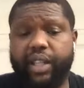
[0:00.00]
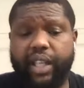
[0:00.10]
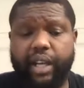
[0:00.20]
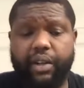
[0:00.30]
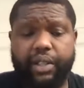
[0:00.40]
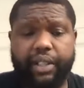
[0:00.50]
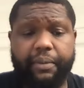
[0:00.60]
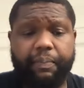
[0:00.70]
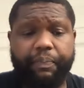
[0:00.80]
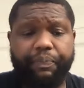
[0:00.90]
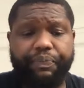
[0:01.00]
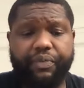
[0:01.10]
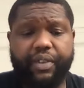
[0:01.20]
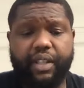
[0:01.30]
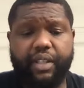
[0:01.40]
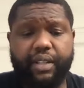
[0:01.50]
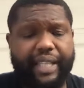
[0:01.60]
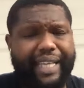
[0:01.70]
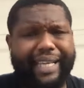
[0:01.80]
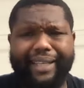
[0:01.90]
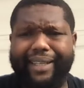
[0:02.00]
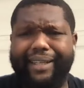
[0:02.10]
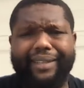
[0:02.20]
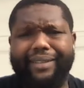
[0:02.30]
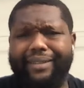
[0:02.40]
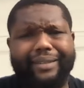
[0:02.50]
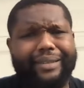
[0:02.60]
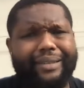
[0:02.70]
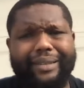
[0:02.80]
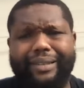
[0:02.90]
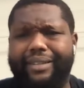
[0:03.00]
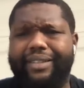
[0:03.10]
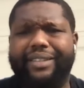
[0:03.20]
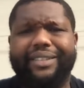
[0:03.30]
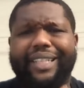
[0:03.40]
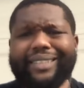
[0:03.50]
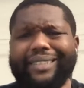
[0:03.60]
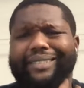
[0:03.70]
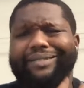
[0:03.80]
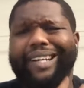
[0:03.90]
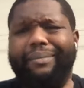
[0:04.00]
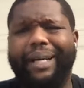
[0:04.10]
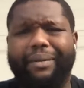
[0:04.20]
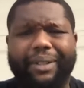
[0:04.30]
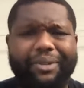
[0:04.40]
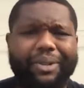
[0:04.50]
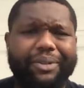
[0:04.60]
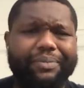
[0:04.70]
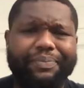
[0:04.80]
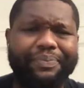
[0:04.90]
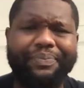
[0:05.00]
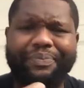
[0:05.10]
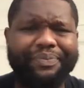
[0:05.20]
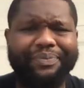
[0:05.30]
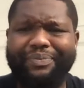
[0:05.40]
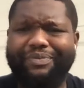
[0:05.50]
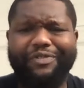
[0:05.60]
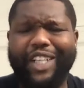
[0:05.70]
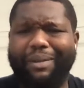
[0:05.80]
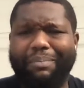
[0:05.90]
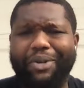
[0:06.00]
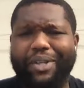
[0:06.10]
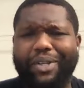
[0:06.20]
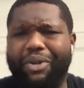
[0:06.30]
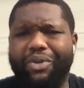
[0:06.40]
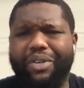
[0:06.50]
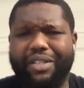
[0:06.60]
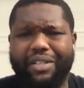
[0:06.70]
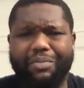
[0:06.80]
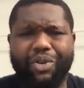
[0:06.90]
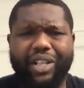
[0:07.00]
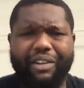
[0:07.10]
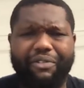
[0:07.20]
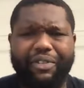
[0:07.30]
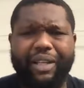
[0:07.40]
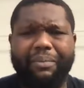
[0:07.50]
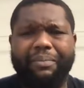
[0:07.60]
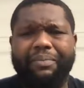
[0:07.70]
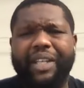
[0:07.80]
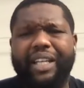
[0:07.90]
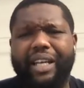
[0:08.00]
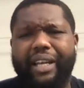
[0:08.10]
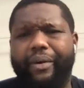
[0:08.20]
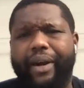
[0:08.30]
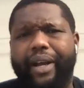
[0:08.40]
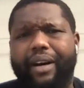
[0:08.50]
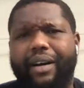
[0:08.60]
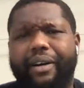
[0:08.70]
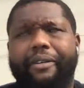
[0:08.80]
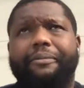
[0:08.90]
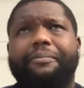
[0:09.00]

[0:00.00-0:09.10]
One thing and one thing only. Yeah. It's just like right in the back of my throat. Yep. Fucking mucus. Well, not mucus. It's more like phlegm. Anyway,